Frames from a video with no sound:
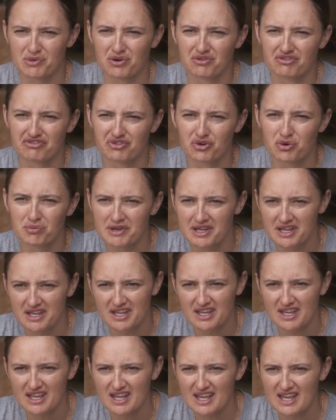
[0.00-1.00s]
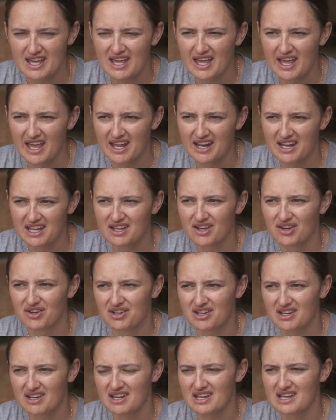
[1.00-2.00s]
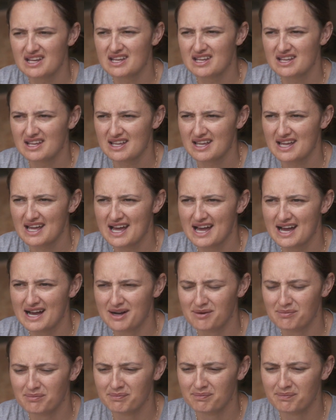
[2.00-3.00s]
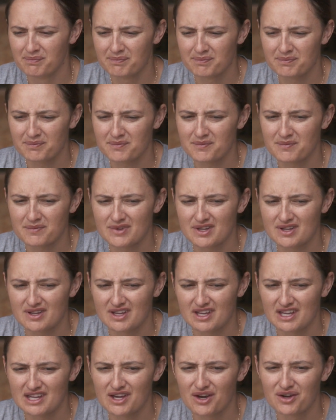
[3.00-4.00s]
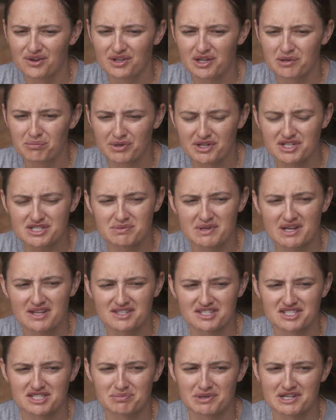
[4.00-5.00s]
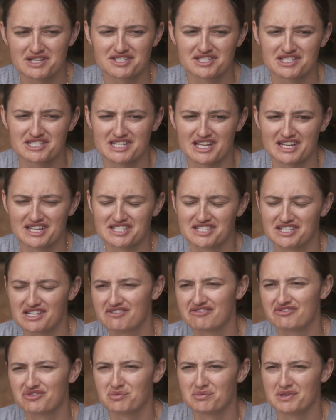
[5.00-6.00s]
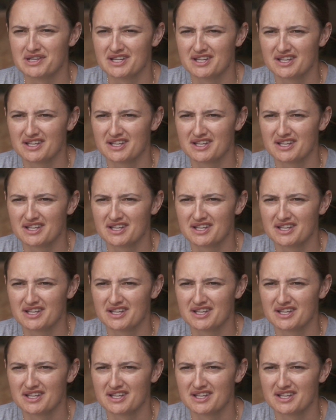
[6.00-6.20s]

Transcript: on for me, and he only brings me into spaces that are safe for me.